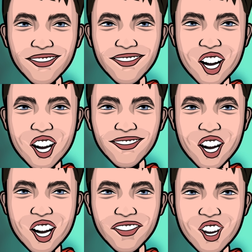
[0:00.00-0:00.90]
and offer
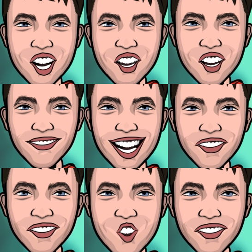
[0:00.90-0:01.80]
their own
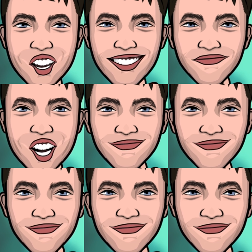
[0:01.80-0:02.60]
interpretation and arguments.